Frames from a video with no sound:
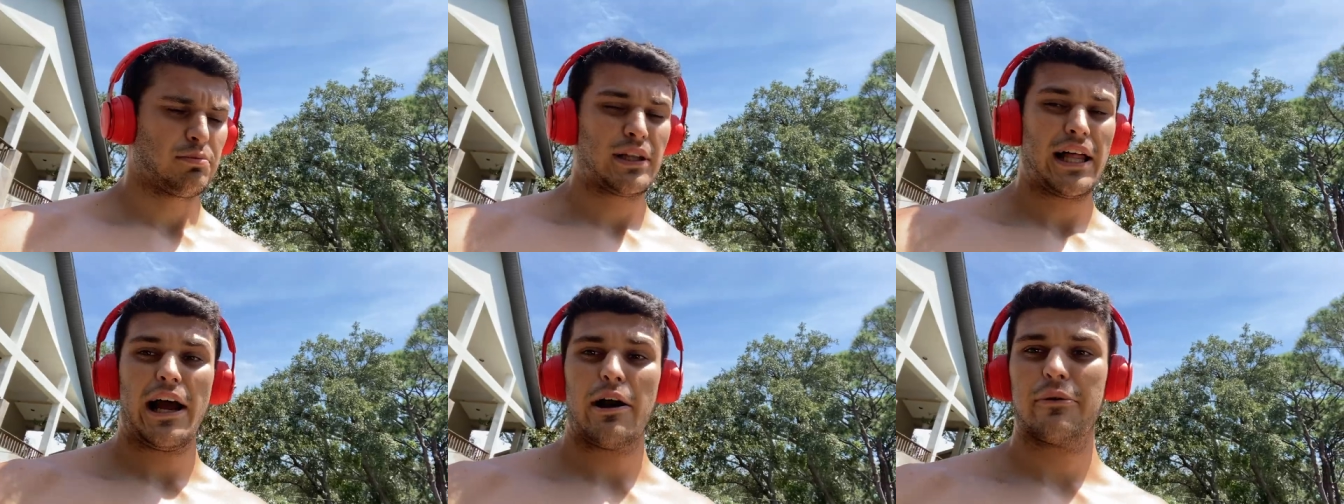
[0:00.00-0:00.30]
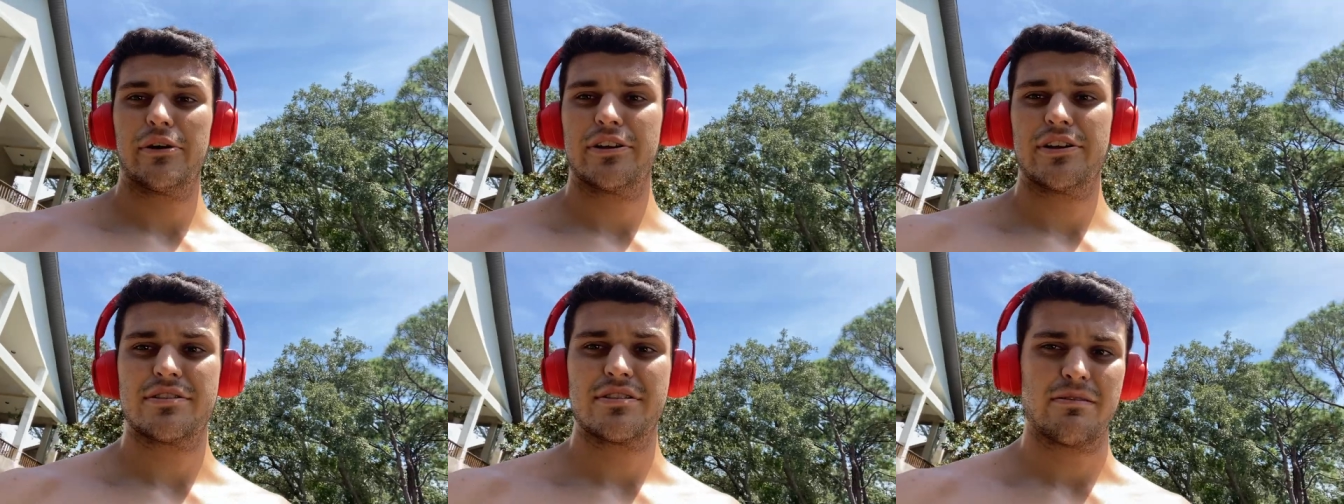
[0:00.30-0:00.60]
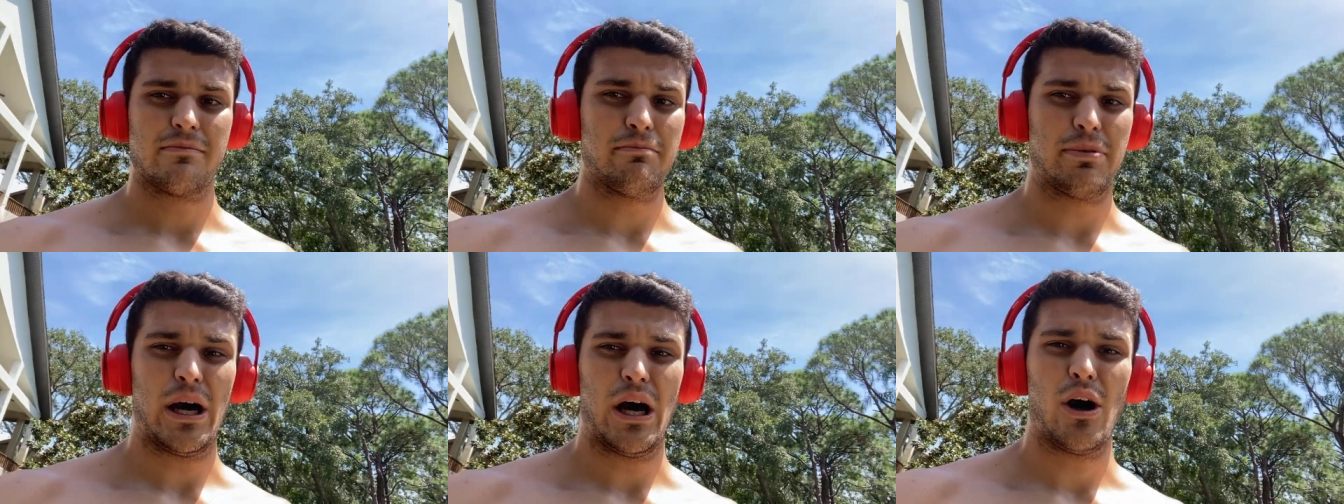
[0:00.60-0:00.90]
plywood
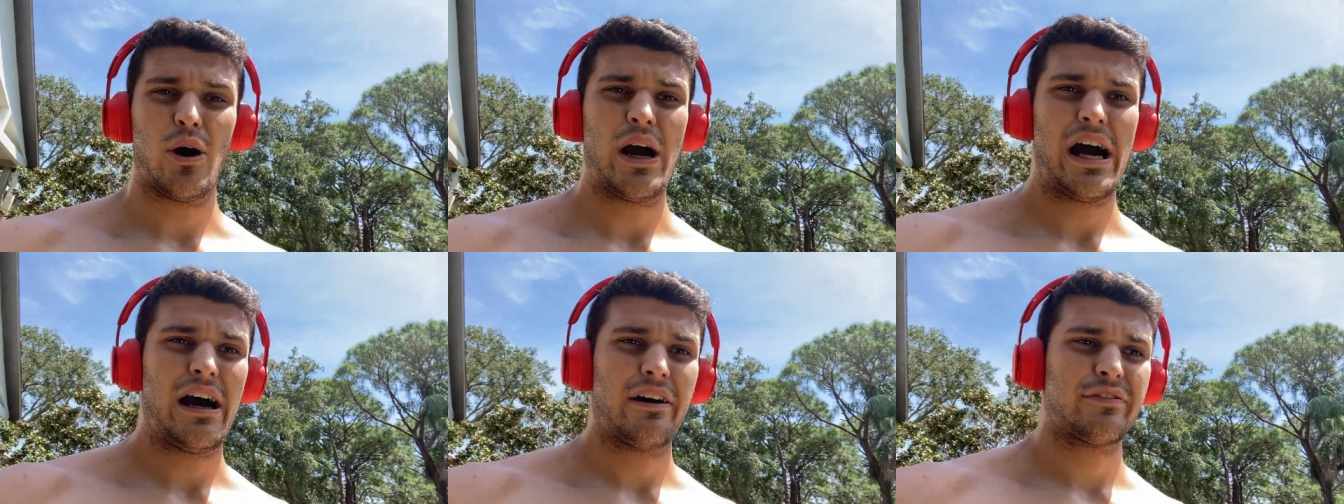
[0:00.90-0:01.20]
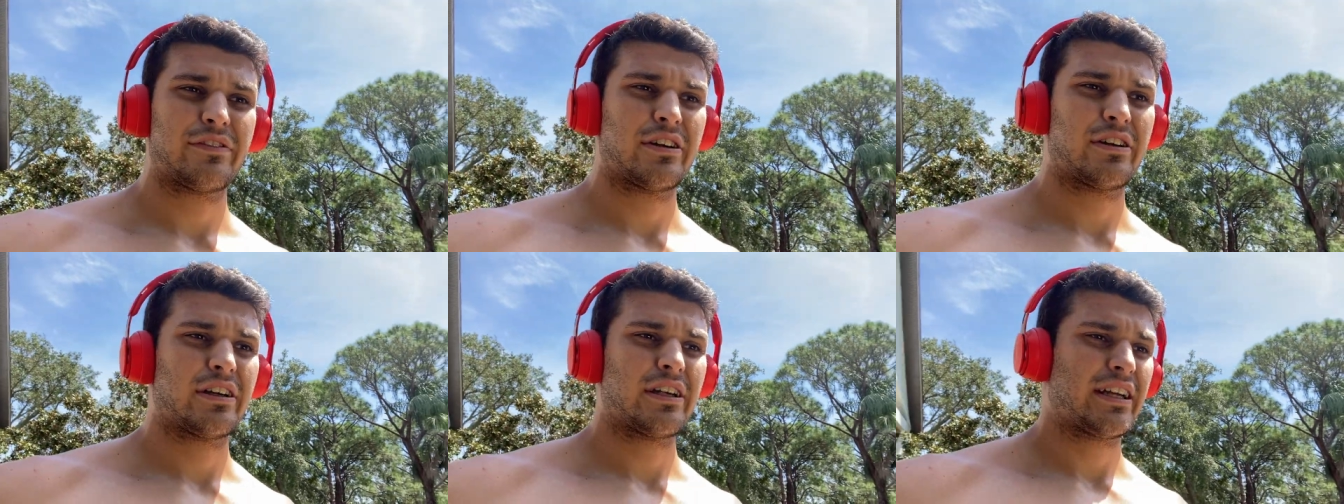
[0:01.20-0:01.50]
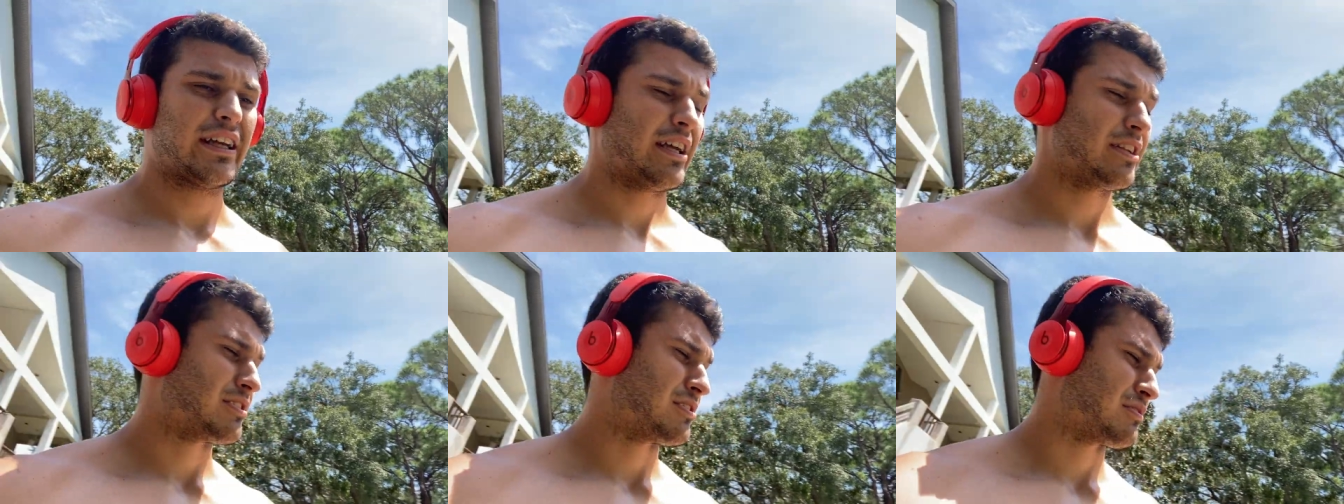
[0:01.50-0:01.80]
doesn't bow after
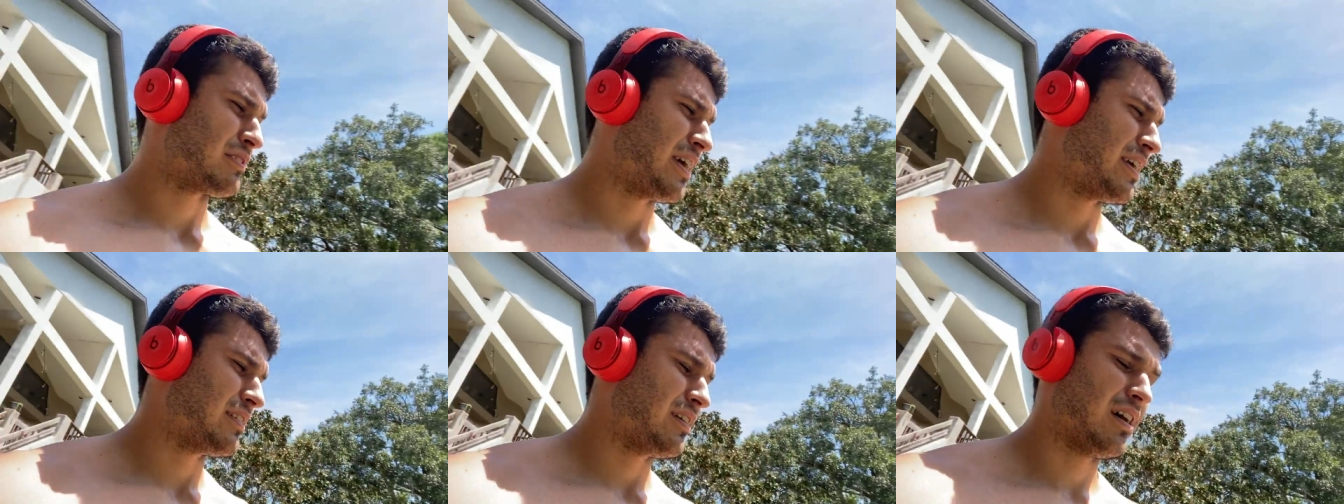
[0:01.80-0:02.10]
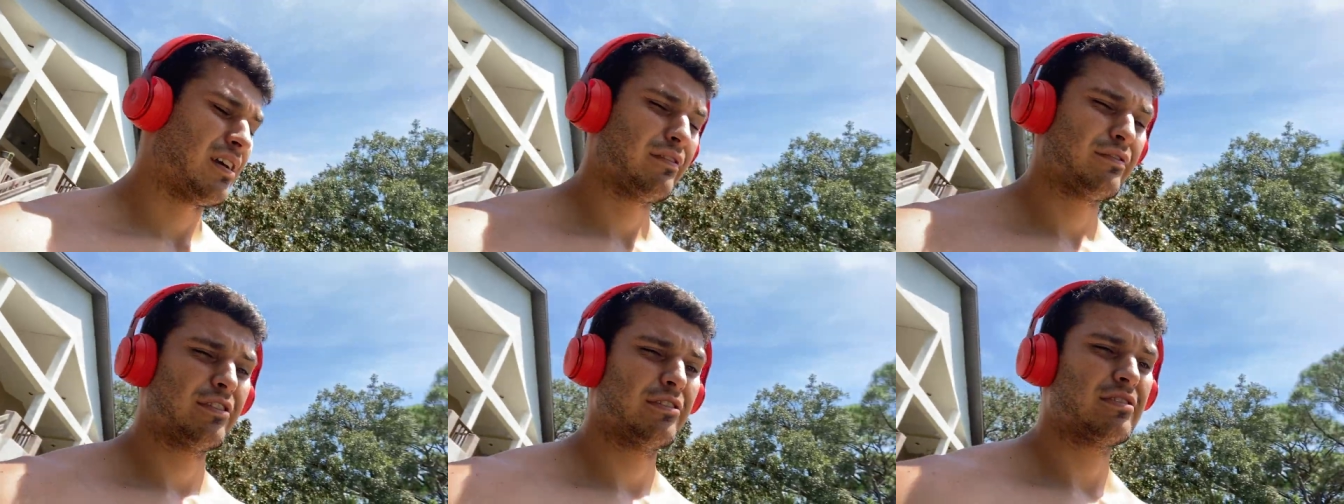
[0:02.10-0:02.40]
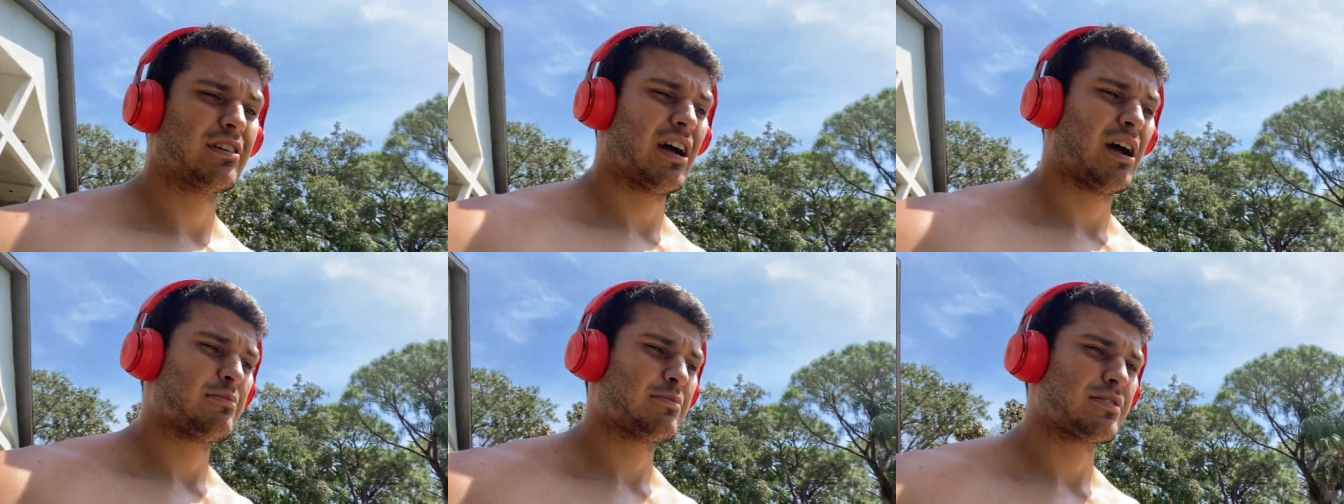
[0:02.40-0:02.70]
it gets rained on a few
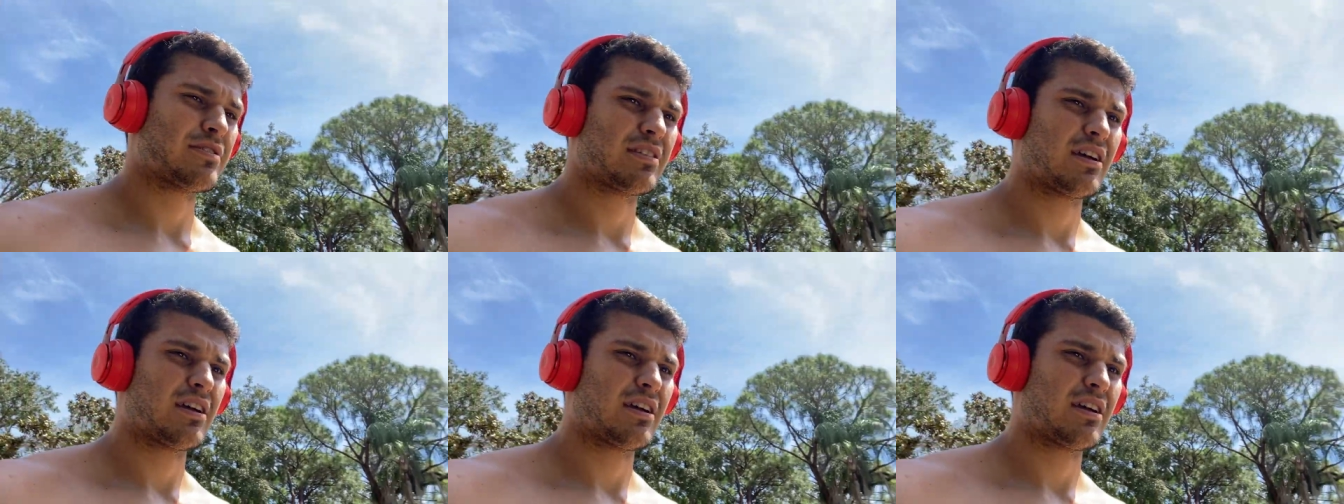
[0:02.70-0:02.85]
times and